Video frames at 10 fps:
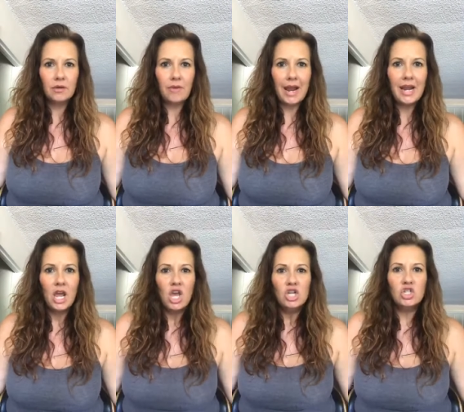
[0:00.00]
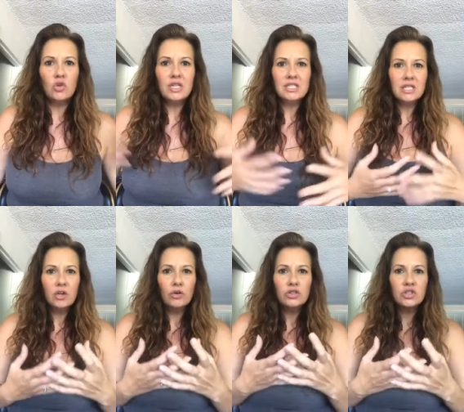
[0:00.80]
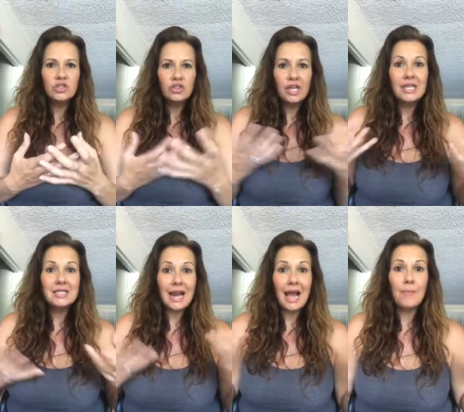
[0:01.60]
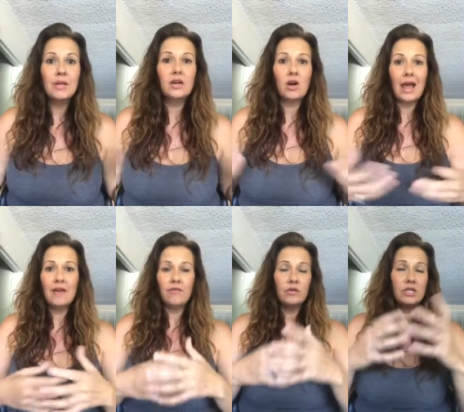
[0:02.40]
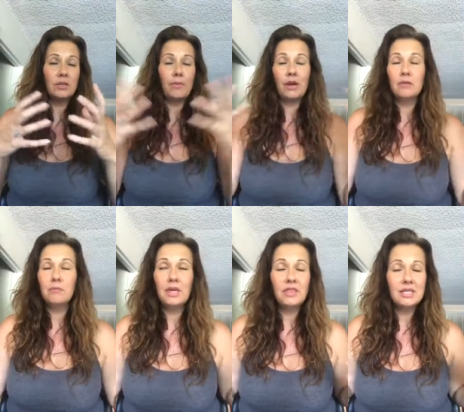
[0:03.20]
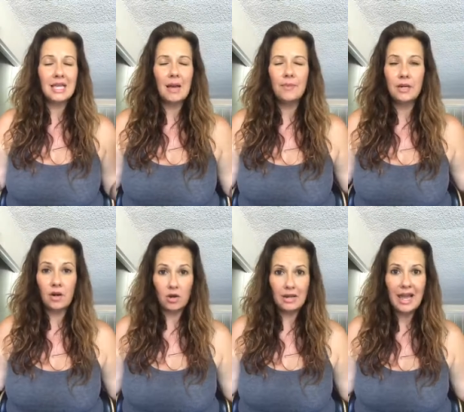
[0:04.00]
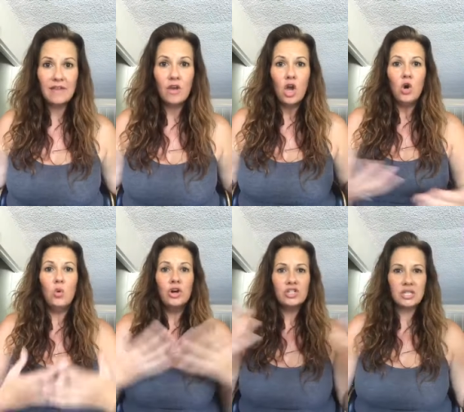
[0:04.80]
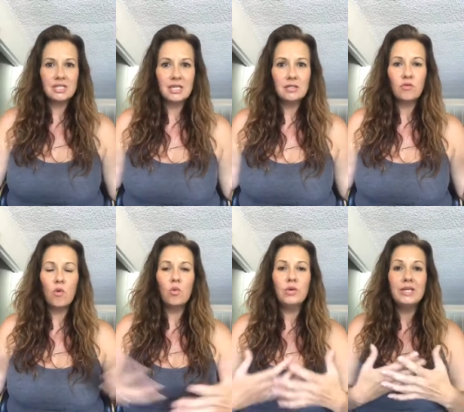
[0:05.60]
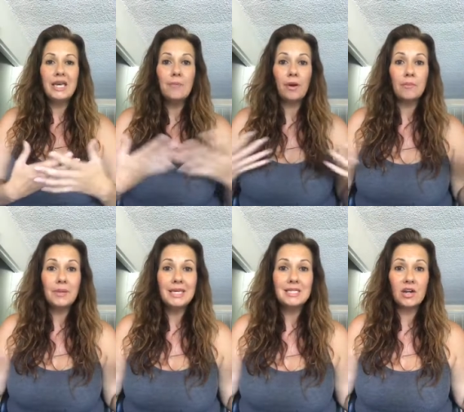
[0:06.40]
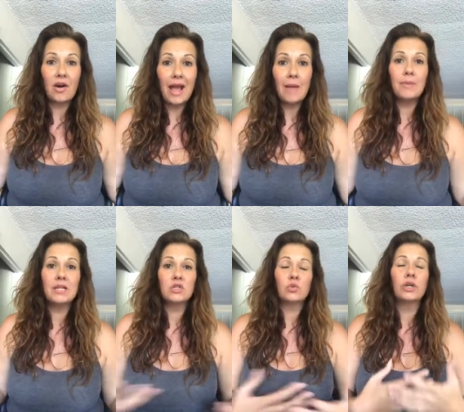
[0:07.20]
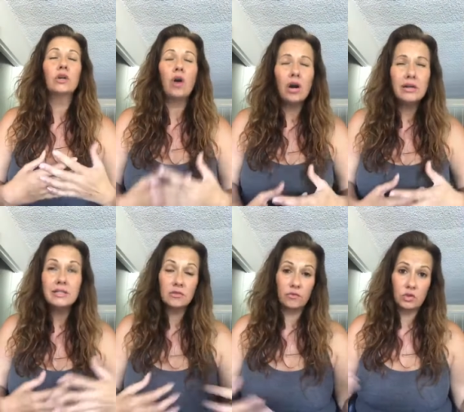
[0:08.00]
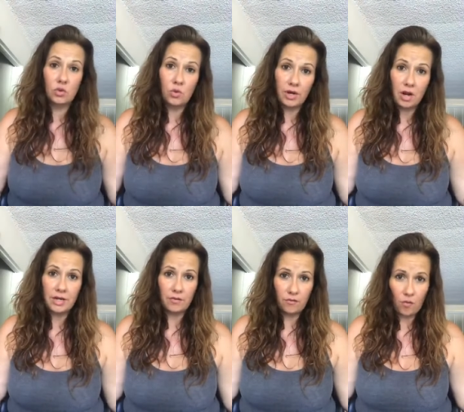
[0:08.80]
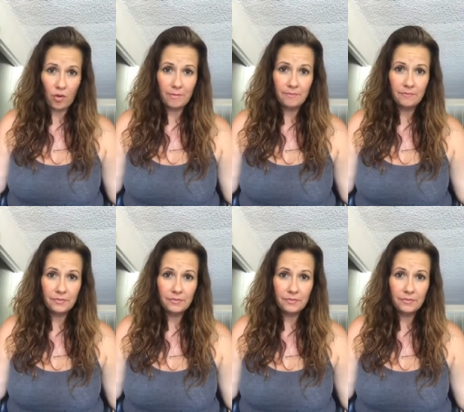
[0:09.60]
right? So these little things that happen in our life or these apparent big things that happen in our life, we are successful when we keep our peace and our happiness regardless of what's going on in form.